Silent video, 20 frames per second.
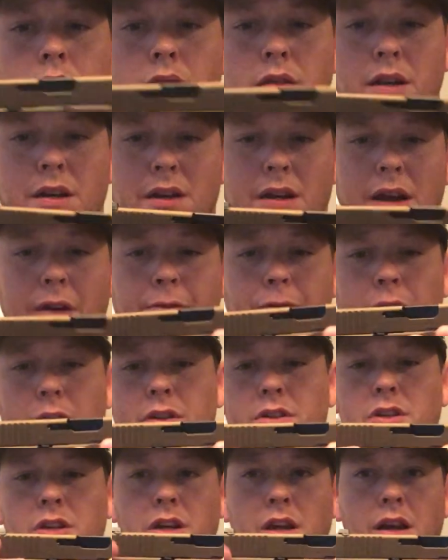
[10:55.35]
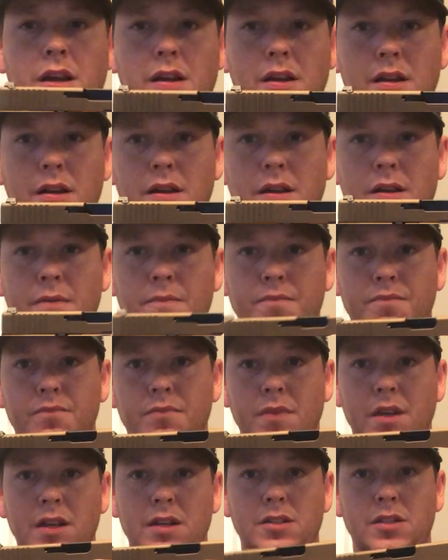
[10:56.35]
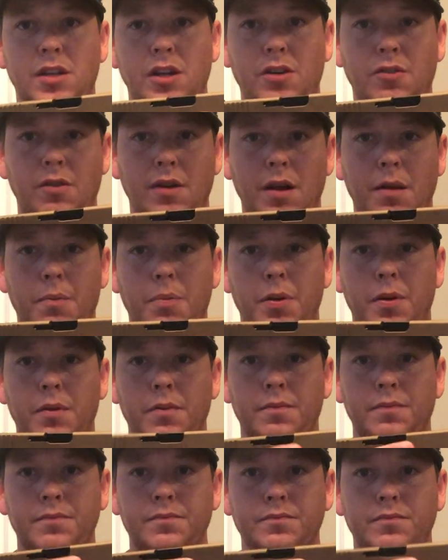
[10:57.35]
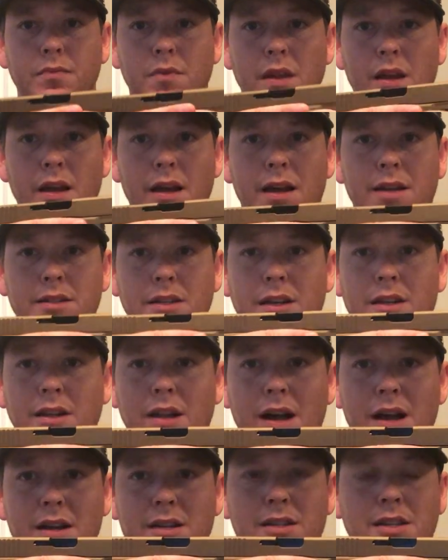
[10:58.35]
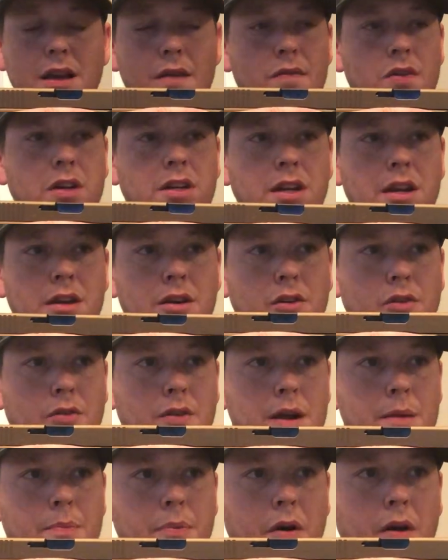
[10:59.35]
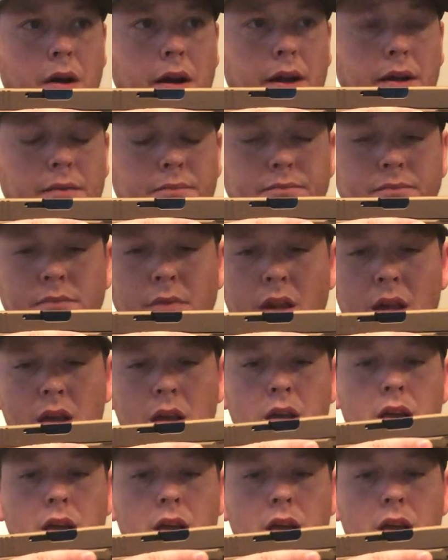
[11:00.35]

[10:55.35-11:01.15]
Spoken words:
The difference is the grip. It has a Glock 17 grip on it.